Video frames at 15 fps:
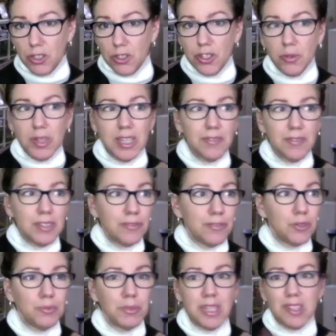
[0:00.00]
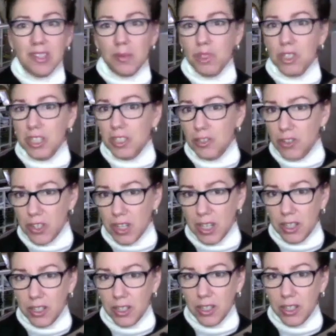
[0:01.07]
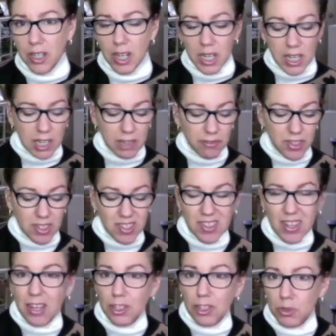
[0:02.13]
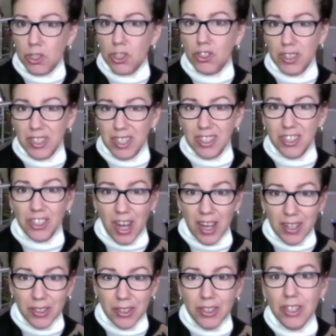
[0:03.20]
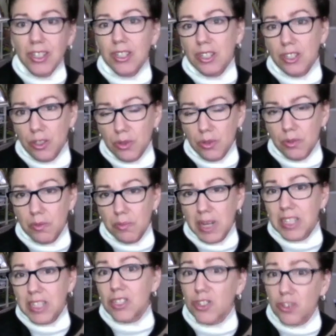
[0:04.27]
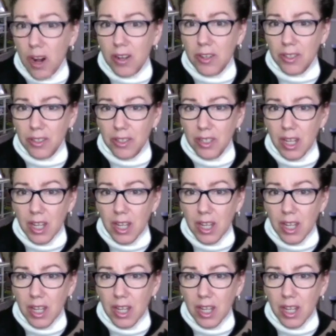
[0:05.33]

So even if you meet someone years later, if this is how you were treated in childhood, you might struggle.